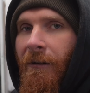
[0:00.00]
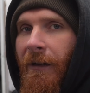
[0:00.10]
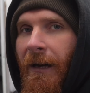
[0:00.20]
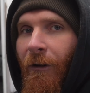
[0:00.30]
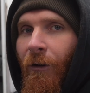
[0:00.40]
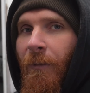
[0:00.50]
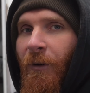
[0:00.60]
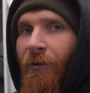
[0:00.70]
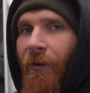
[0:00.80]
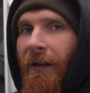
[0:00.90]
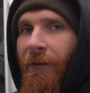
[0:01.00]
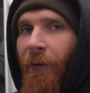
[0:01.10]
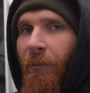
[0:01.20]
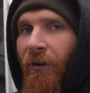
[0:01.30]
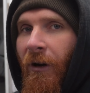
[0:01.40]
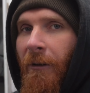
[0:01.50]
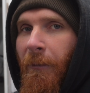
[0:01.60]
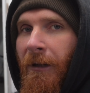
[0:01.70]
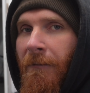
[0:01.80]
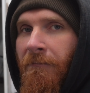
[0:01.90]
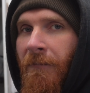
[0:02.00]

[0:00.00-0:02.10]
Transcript: They're almost ready for primer.